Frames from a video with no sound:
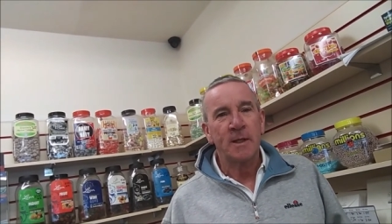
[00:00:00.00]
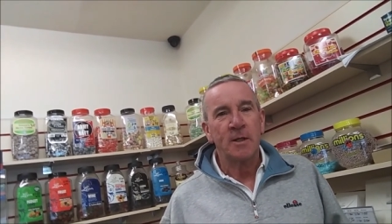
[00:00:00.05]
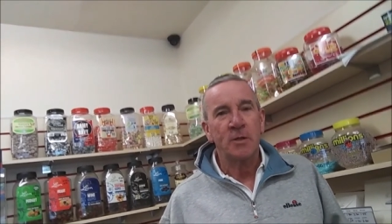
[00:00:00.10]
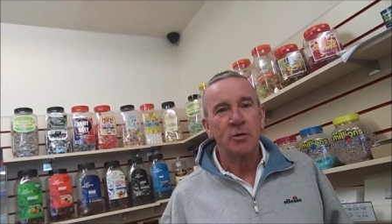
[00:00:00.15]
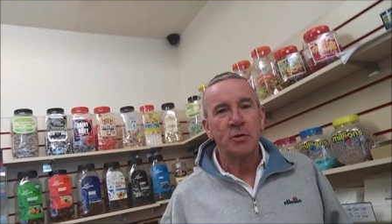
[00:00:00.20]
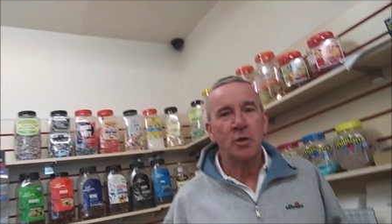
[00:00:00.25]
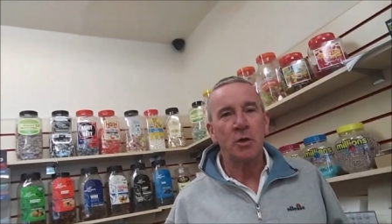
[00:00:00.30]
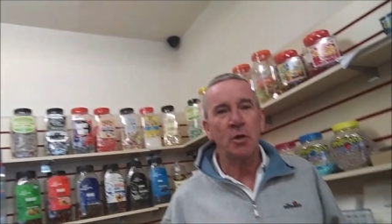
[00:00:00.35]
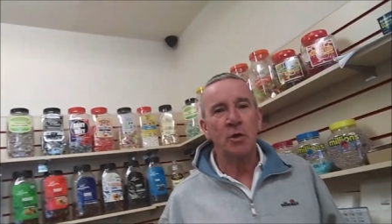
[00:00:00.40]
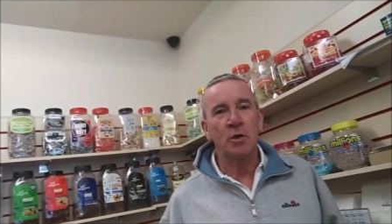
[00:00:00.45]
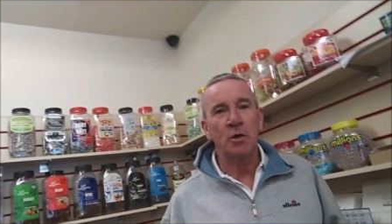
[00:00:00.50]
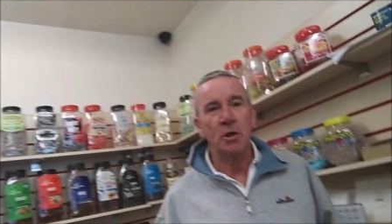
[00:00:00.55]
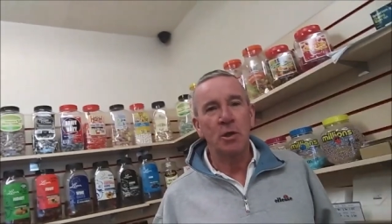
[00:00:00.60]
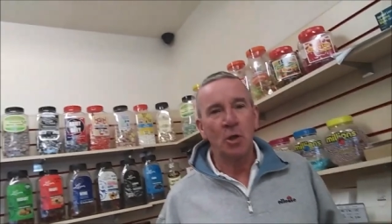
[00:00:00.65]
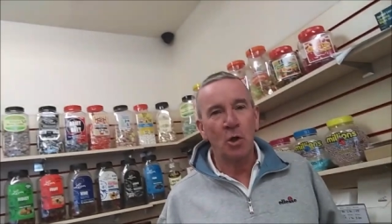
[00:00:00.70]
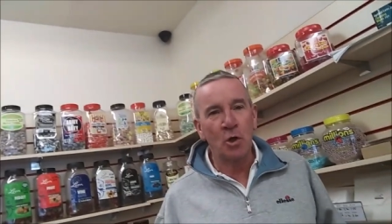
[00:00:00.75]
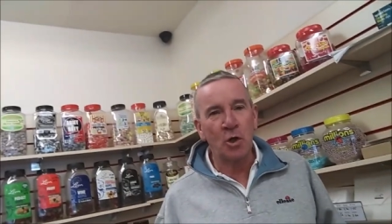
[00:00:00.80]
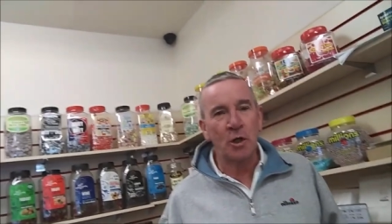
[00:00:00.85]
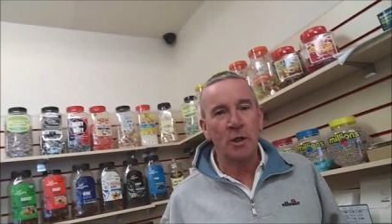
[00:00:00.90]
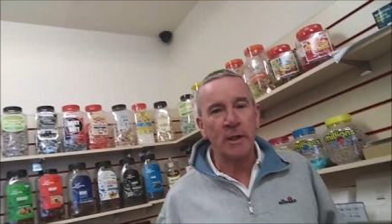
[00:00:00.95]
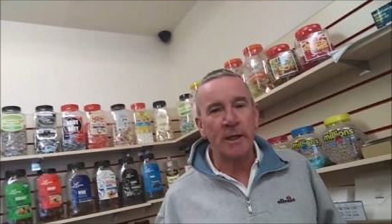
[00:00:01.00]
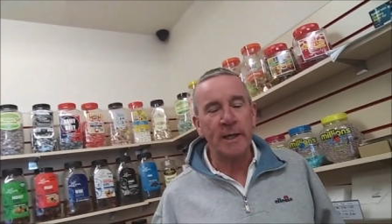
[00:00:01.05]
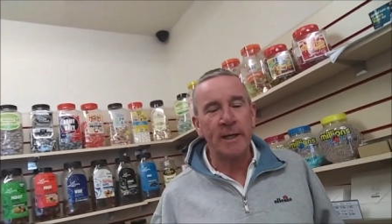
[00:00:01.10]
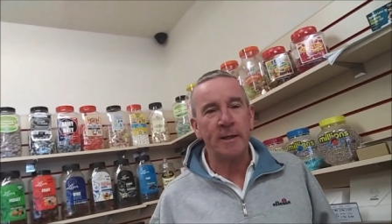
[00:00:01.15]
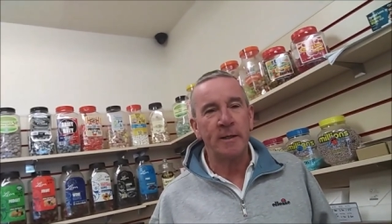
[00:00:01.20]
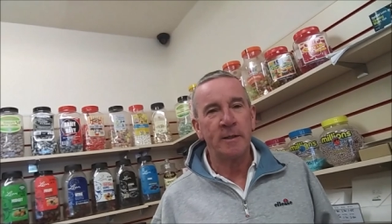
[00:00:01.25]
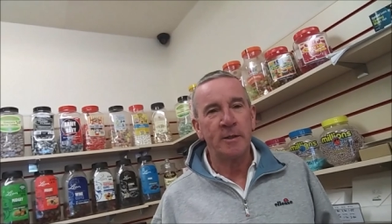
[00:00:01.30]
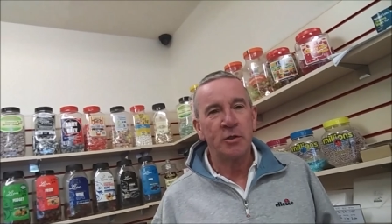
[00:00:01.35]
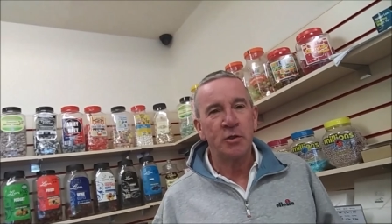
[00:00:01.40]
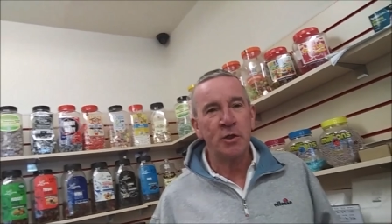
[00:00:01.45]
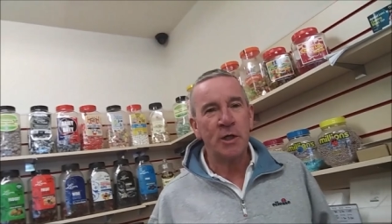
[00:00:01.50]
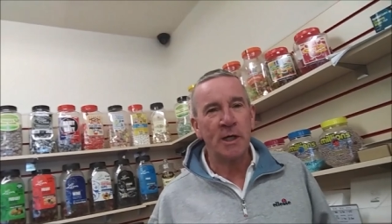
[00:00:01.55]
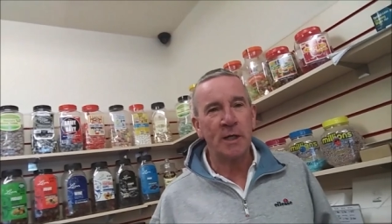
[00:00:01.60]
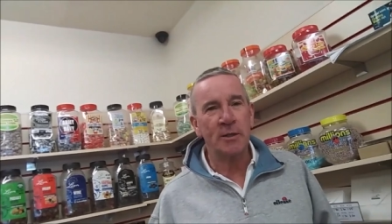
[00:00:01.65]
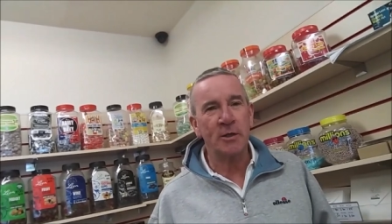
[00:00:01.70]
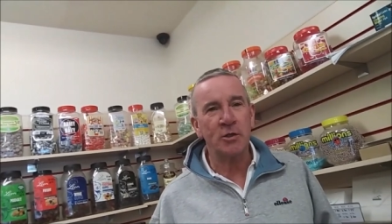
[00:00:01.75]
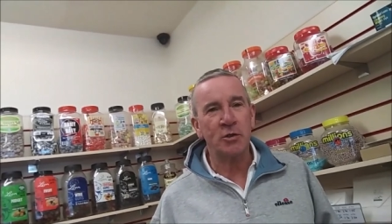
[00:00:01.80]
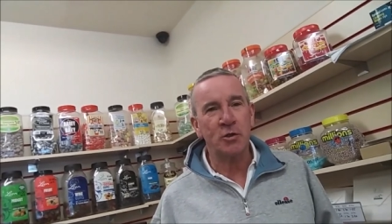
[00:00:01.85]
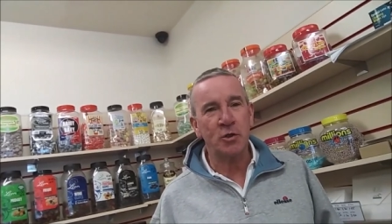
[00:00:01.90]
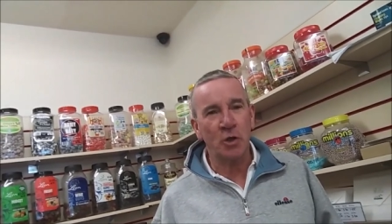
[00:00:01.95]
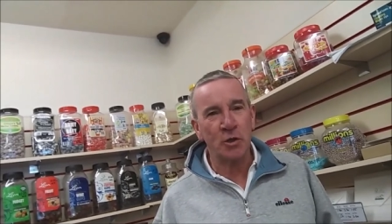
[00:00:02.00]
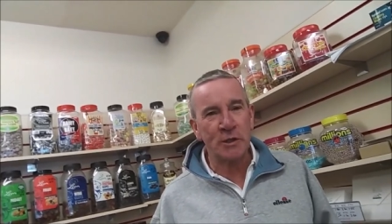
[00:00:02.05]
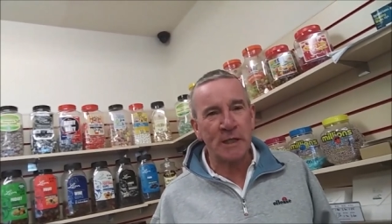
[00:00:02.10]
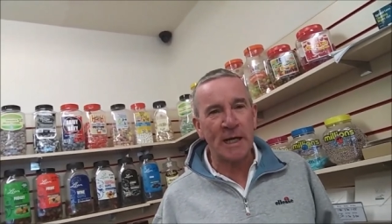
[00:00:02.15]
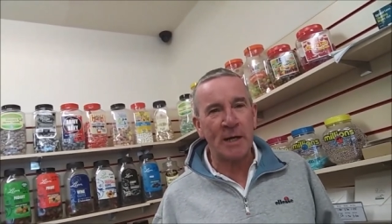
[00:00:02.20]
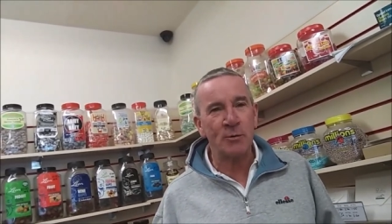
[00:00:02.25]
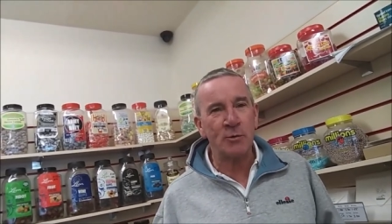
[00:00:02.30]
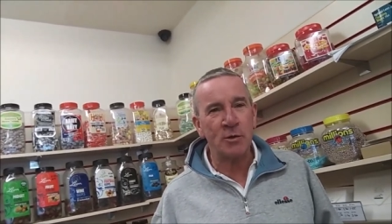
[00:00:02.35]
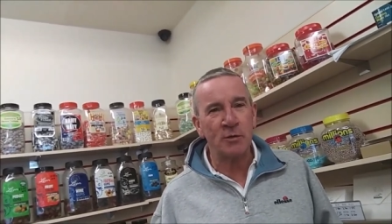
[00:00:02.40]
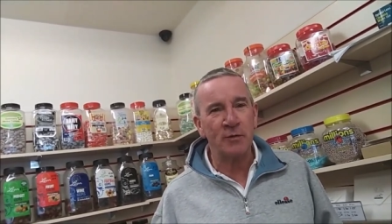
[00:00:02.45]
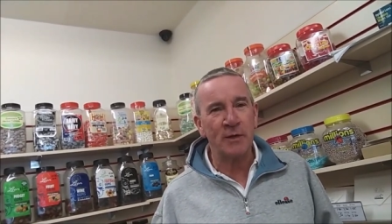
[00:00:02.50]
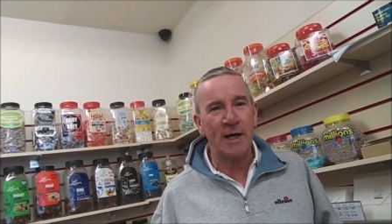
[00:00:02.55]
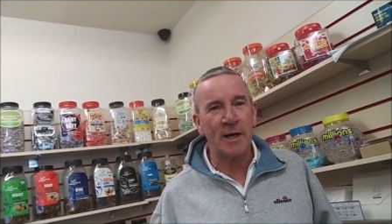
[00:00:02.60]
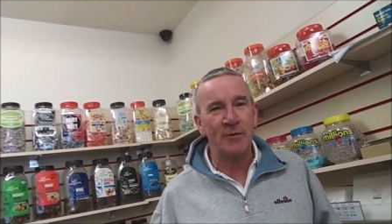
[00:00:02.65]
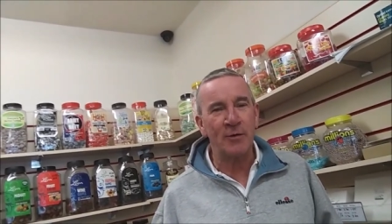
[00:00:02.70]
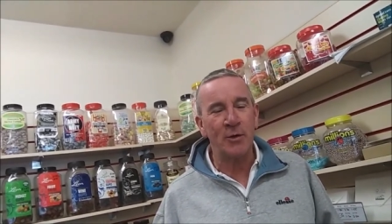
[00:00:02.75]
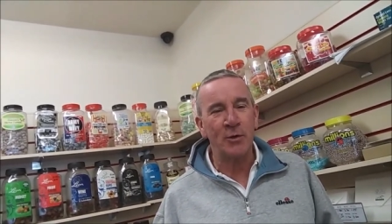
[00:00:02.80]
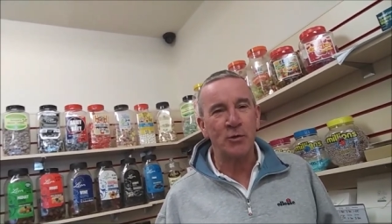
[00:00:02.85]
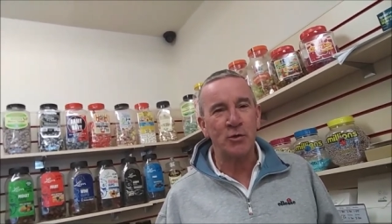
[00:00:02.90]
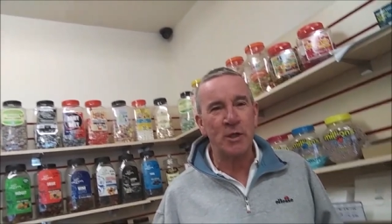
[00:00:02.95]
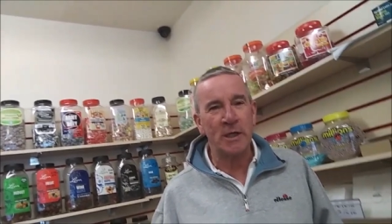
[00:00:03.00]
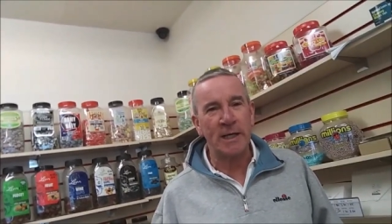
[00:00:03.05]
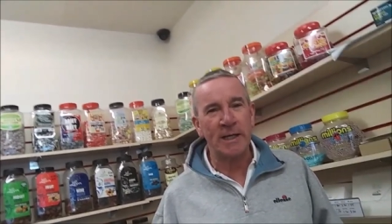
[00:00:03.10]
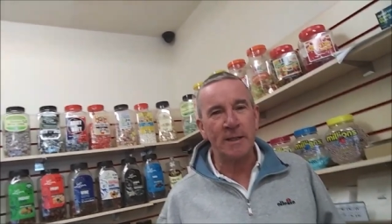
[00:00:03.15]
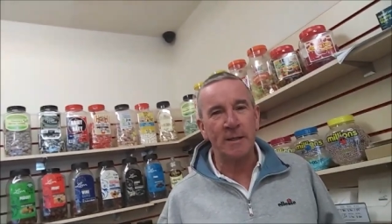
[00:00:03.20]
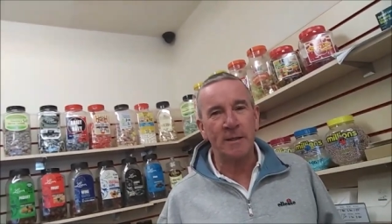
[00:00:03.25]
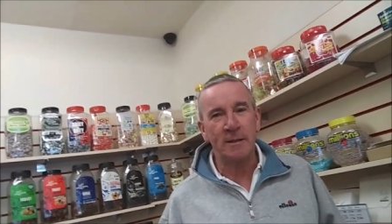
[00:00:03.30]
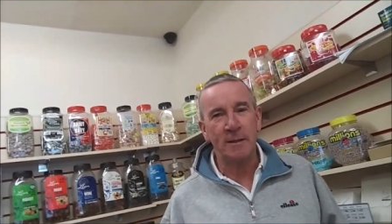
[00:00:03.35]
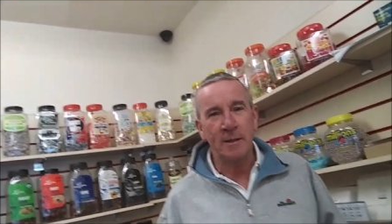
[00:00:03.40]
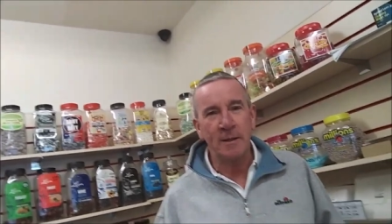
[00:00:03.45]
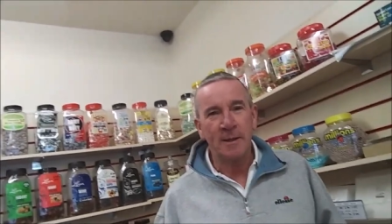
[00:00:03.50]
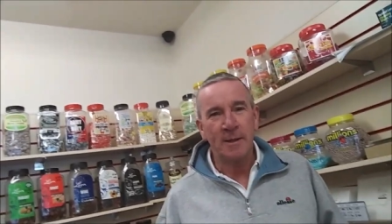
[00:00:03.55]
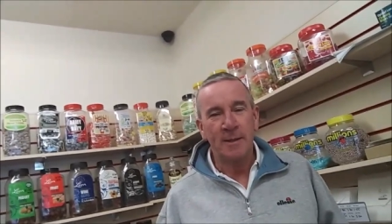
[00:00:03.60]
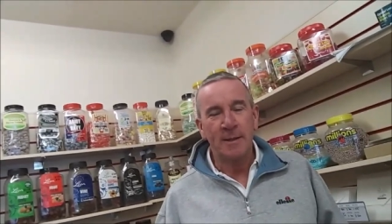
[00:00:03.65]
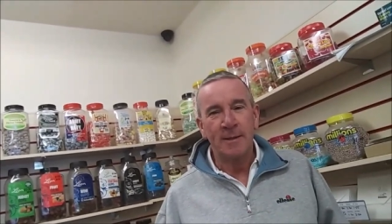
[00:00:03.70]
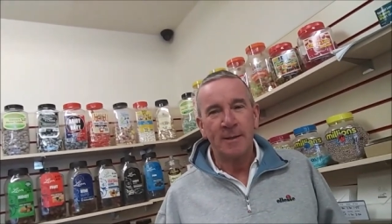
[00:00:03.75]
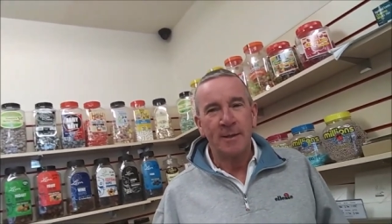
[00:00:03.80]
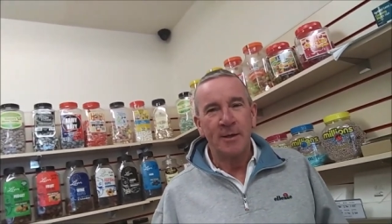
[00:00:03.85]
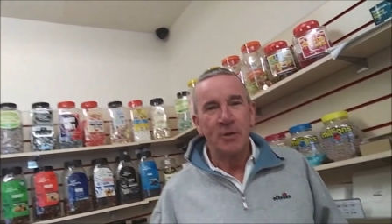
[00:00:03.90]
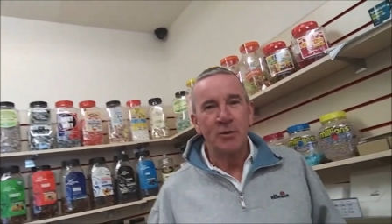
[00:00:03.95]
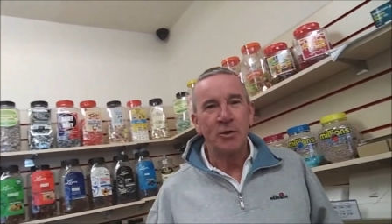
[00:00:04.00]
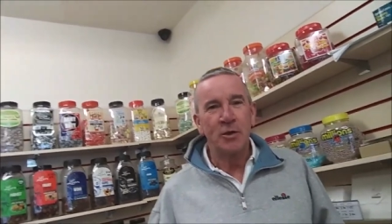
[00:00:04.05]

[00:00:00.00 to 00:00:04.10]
So luckily, Charlotte's got out of that routine.